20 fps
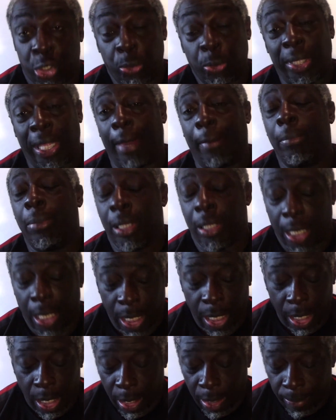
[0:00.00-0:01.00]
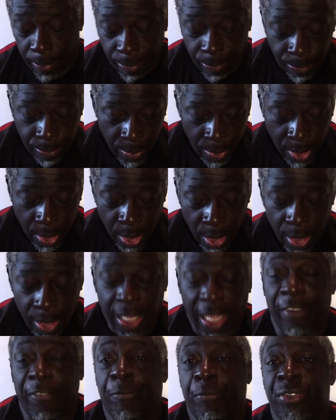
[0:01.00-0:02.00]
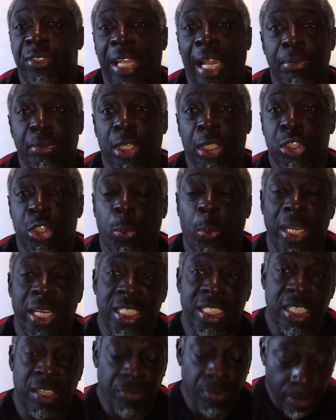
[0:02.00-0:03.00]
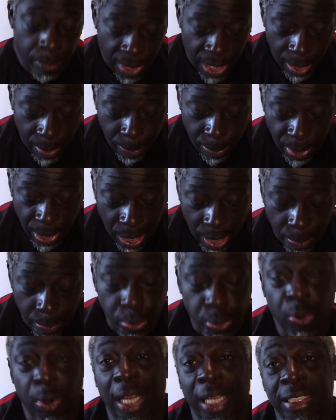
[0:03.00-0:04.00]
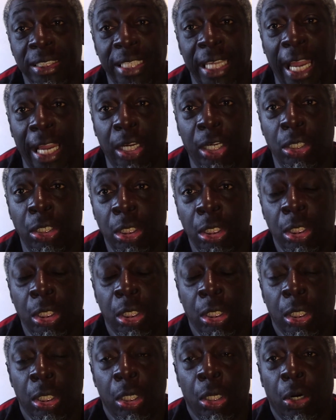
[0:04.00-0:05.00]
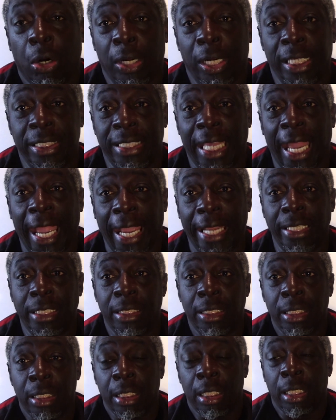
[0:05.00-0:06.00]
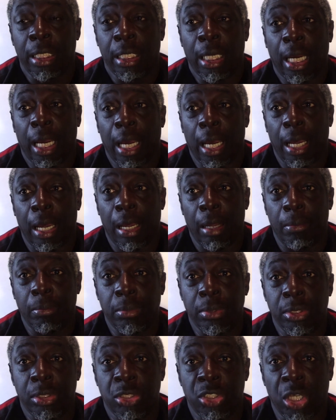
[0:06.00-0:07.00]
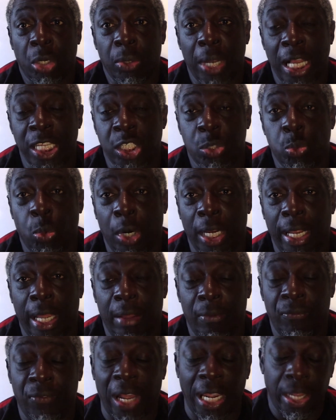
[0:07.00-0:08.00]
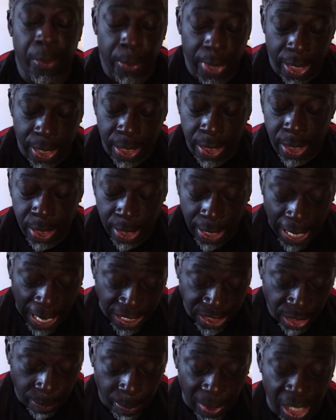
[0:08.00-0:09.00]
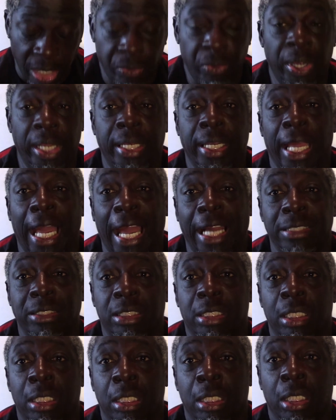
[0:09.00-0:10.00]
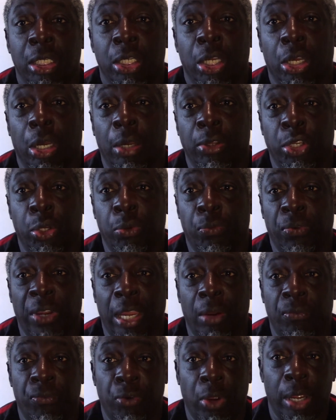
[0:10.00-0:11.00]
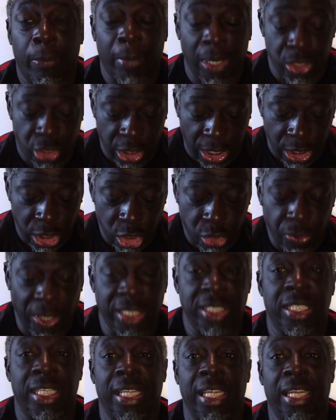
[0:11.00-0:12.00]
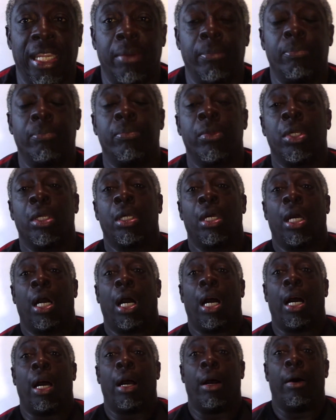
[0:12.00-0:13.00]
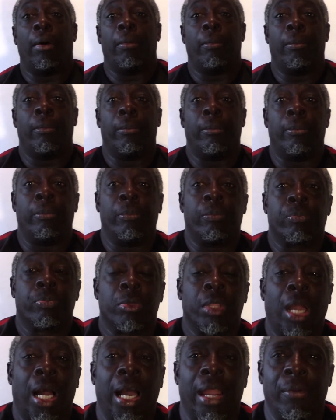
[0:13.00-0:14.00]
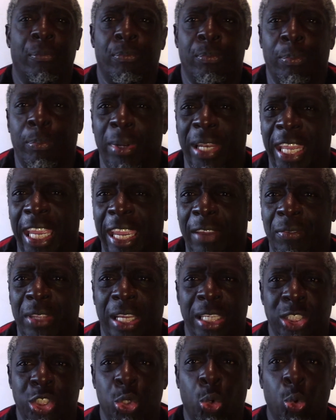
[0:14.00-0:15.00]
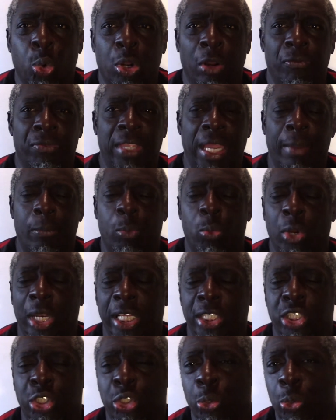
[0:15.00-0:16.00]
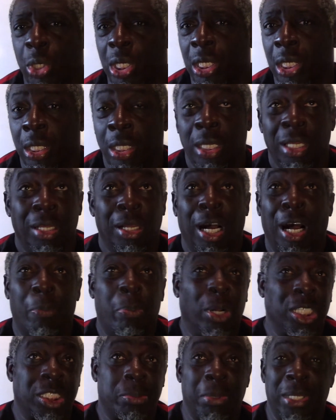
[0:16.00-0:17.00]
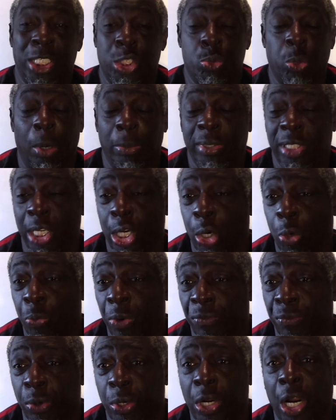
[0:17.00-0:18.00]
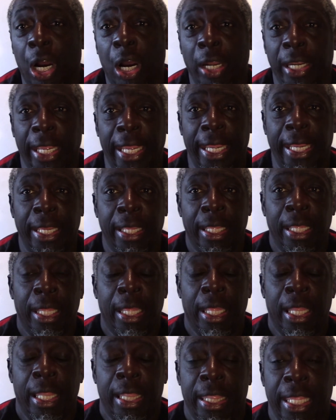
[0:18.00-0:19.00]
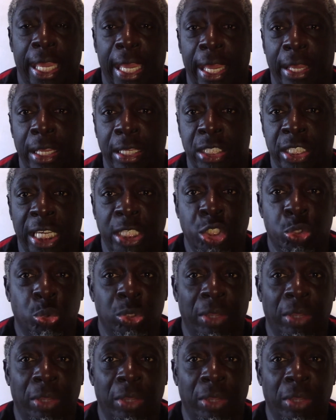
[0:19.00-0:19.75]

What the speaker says: them. They've slapped a £27 million price tag on his head. So that's what they're valuing Hector Bellerin at. Juve are very much interested in him. I believe there's talk of them wanting to do a possibly swap deal with Rugani, their central